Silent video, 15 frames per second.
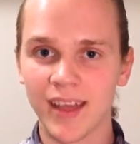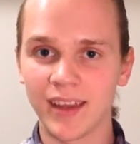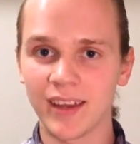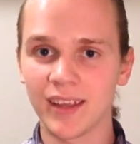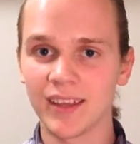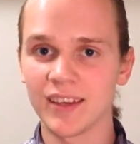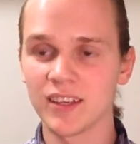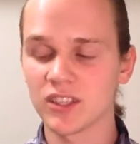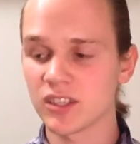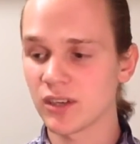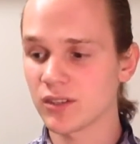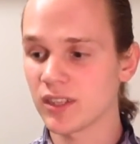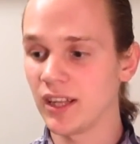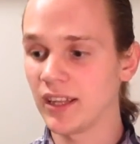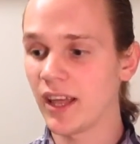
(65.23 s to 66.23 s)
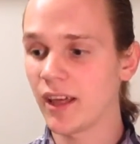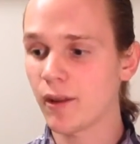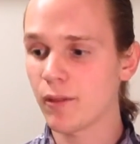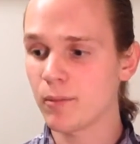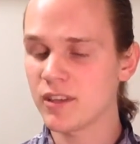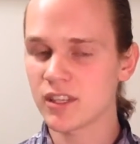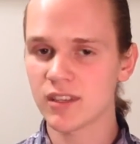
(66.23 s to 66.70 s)
And he shares a lot
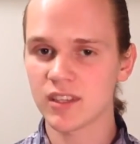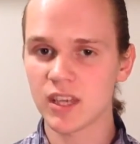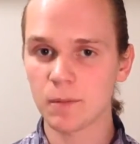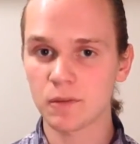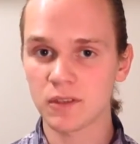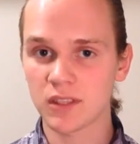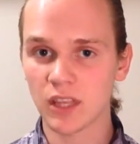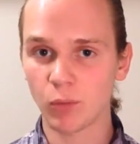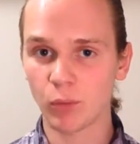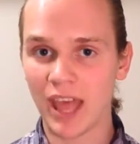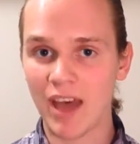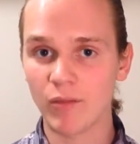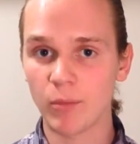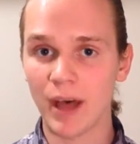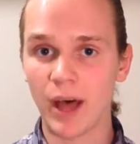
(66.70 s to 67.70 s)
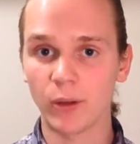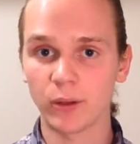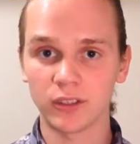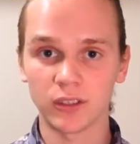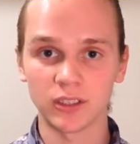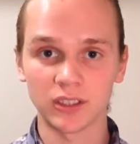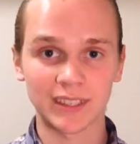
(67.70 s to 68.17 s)
of the misconceptions that we have
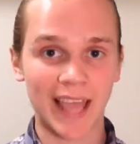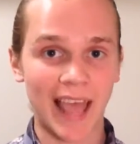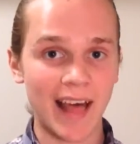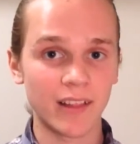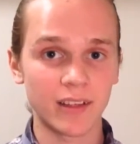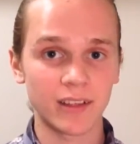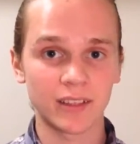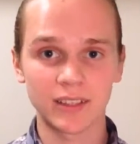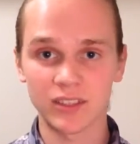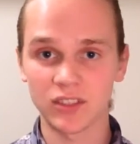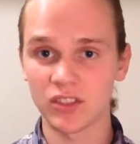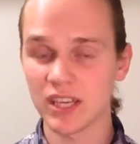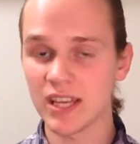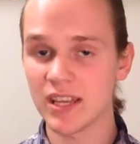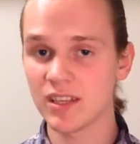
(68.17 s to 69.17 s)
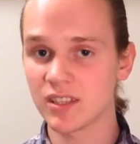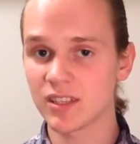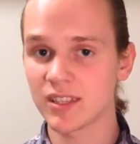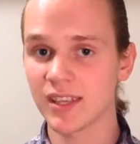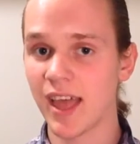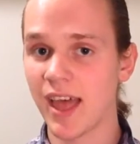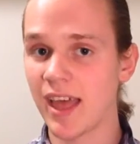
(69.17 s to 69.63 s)
about talent,
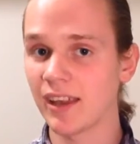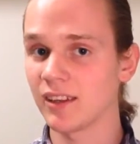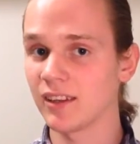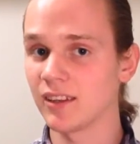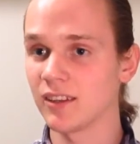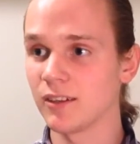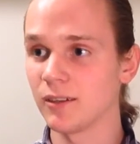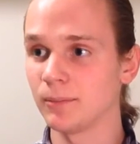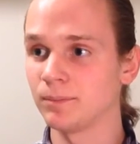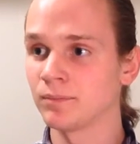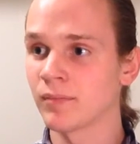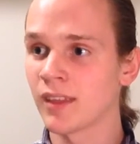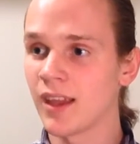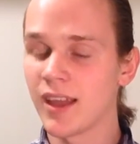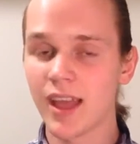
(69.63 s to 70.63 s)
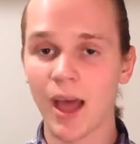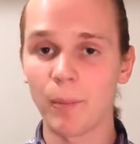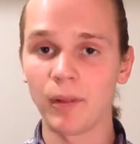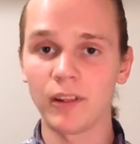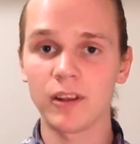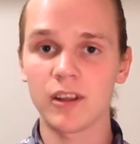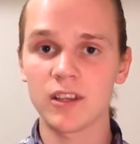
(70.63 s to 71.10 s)
genes, and
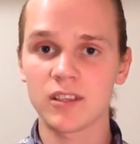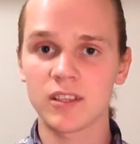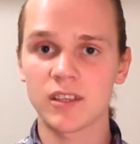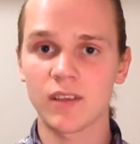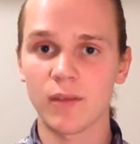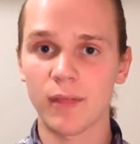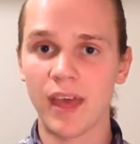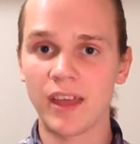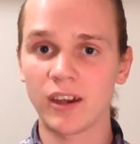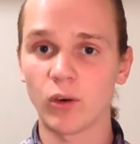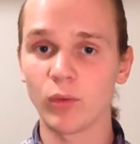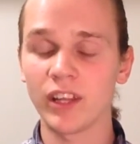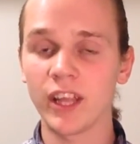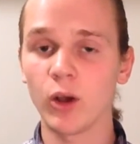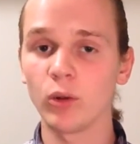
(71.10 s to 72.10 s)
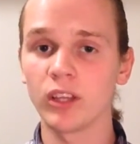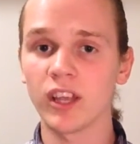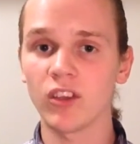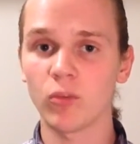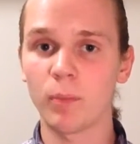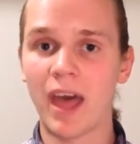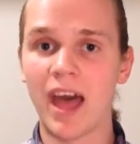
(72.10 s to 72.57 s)
abilities that are really
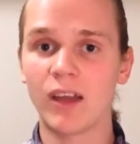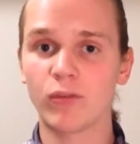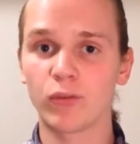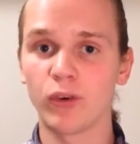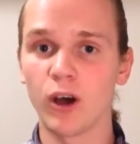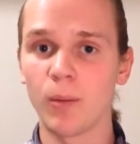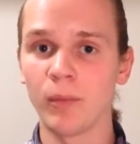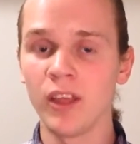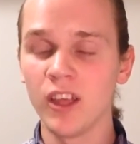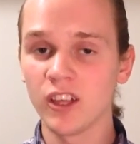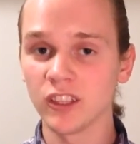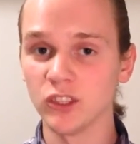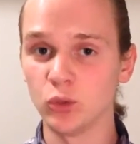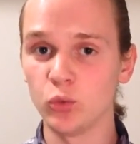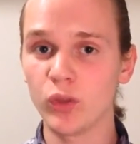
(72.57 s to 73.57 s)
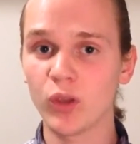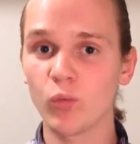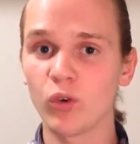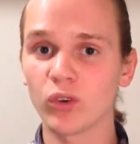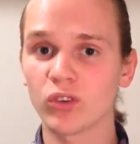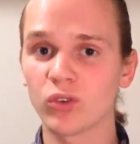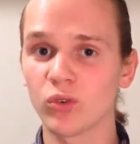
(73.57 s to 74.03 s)
holding us back from doing
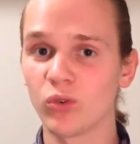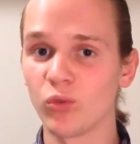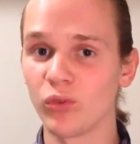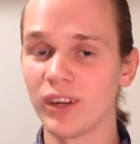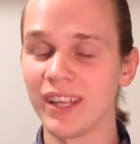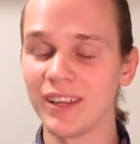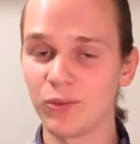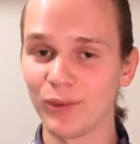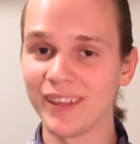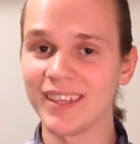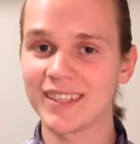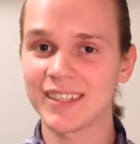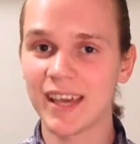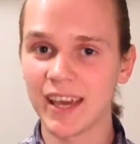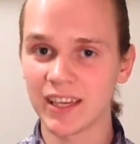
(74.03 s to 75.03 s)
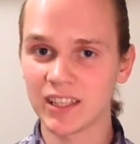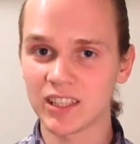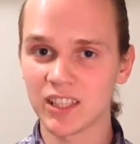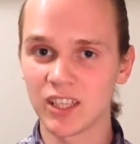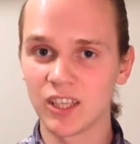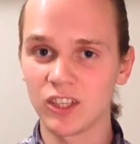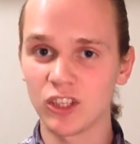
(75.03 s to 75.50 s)
what it really
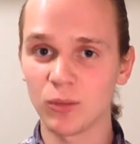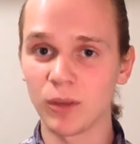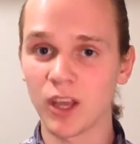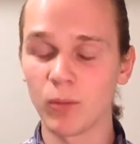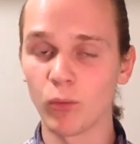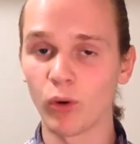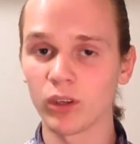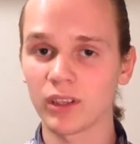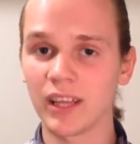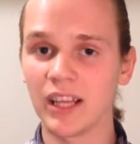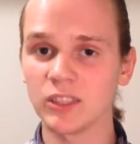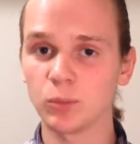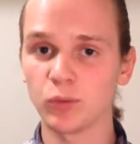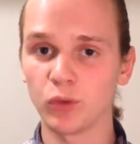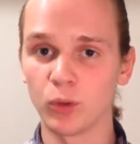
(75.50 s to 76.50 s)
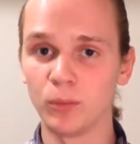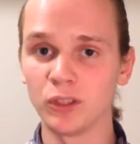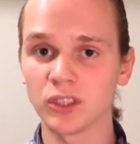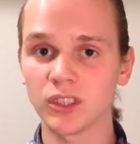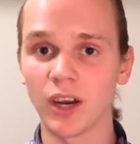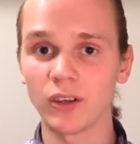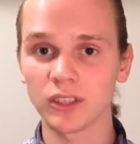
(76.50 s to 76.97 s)
takes to become world-class
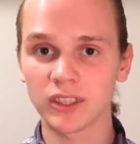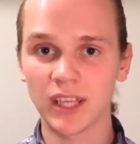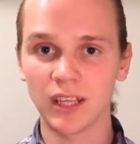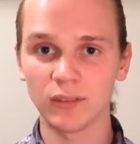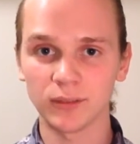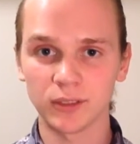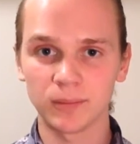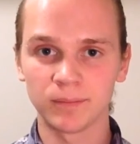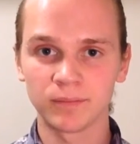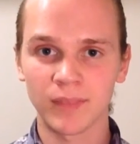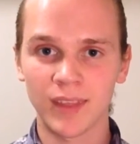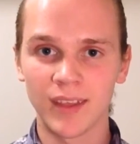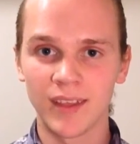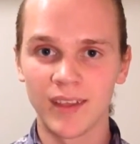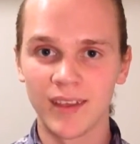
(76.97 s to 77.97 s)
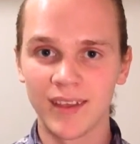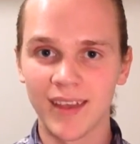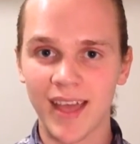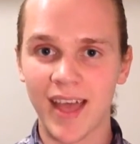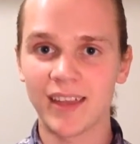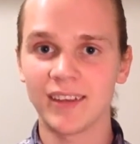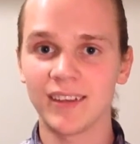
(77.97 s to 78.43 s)
performers ourselves.
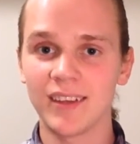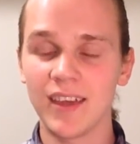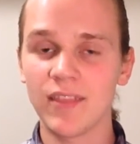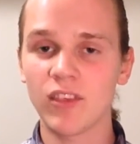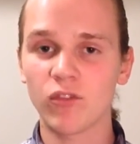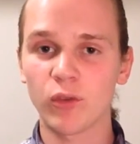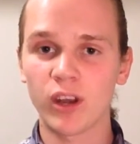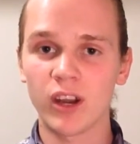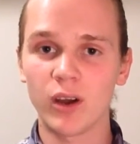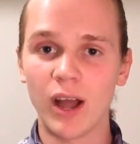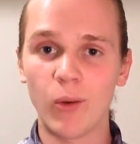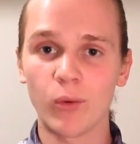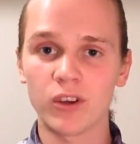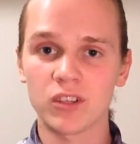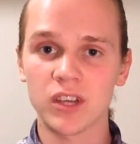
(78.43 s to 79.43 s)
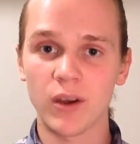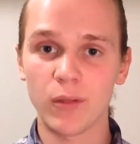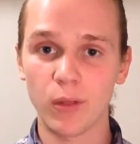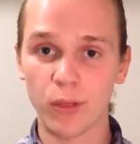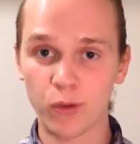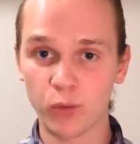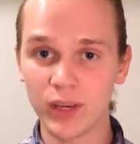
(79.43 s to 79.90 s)
And in this video, I want to share
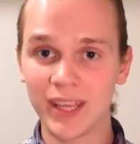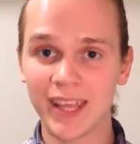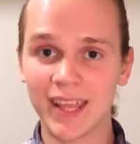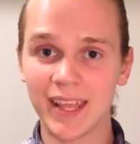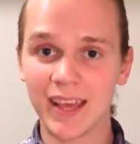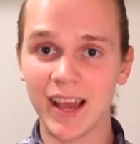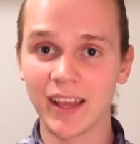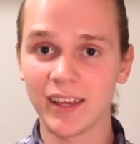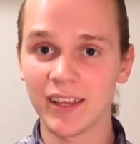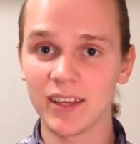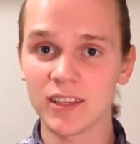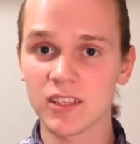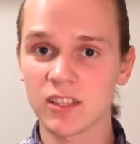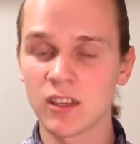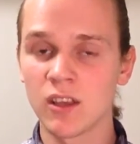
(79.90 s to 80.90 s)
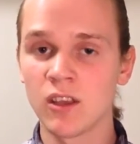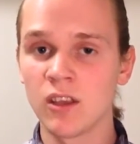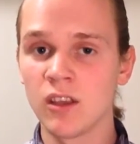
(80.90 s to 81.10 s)
the three key ideas,